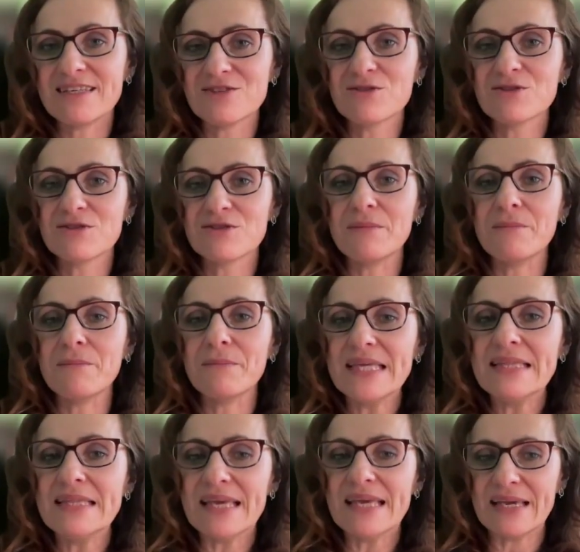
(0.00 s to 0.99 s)
It's also the
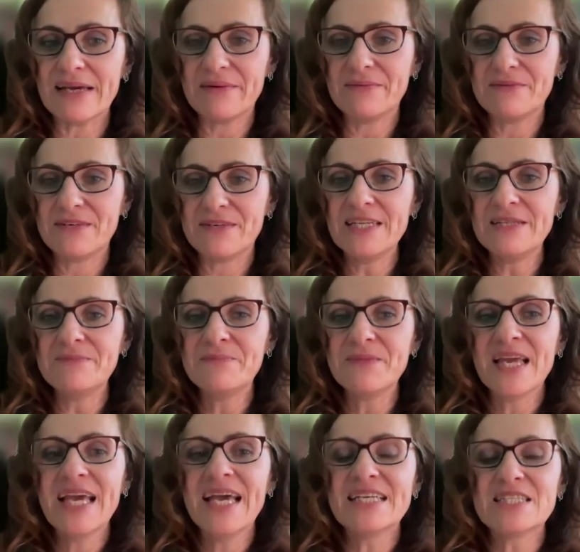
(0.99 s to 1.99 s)
meaning, right?